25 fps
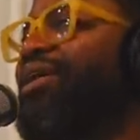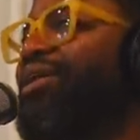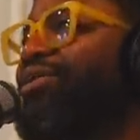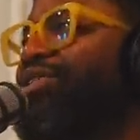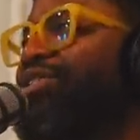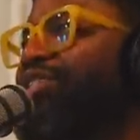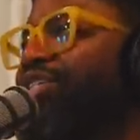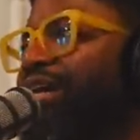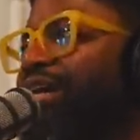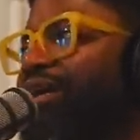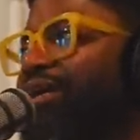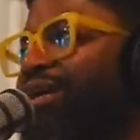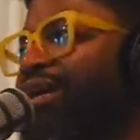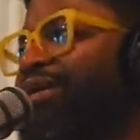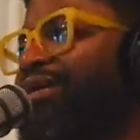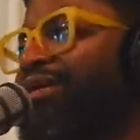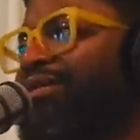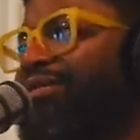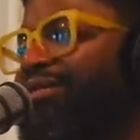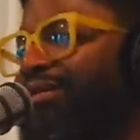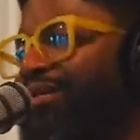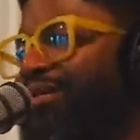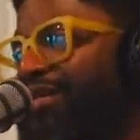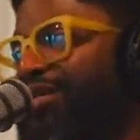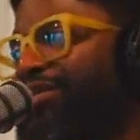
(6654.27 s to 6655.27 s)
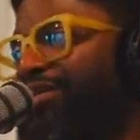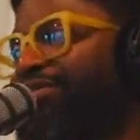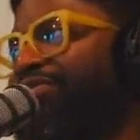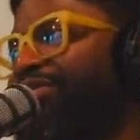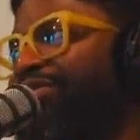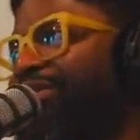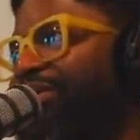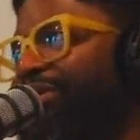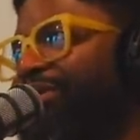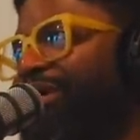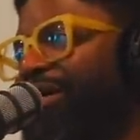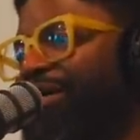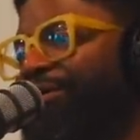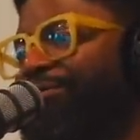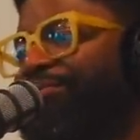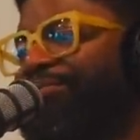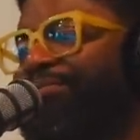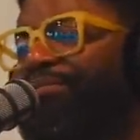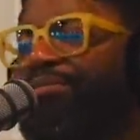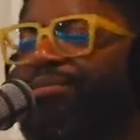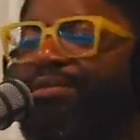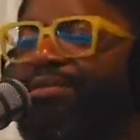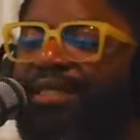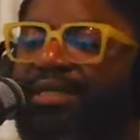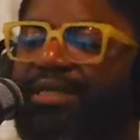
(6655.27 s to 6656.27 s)
child, I need to leave. Okay.
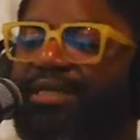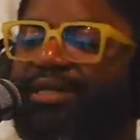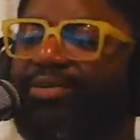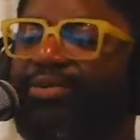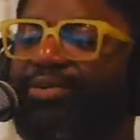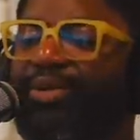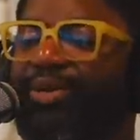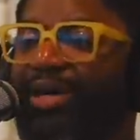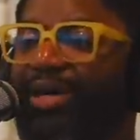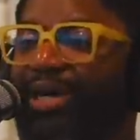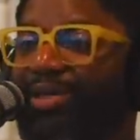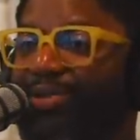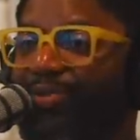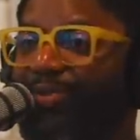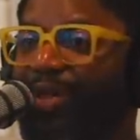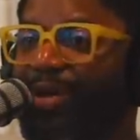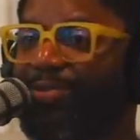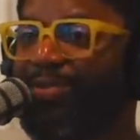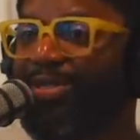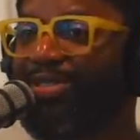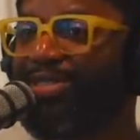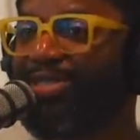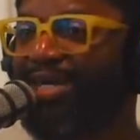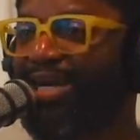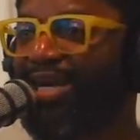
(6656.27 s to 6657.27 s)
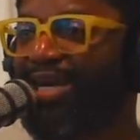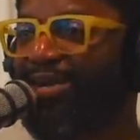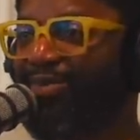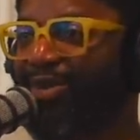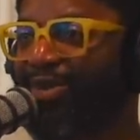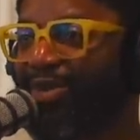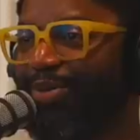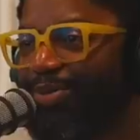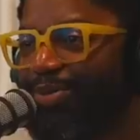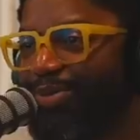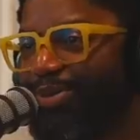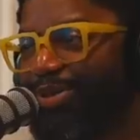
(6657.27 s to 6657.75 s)
We're going to have to wrap this live up.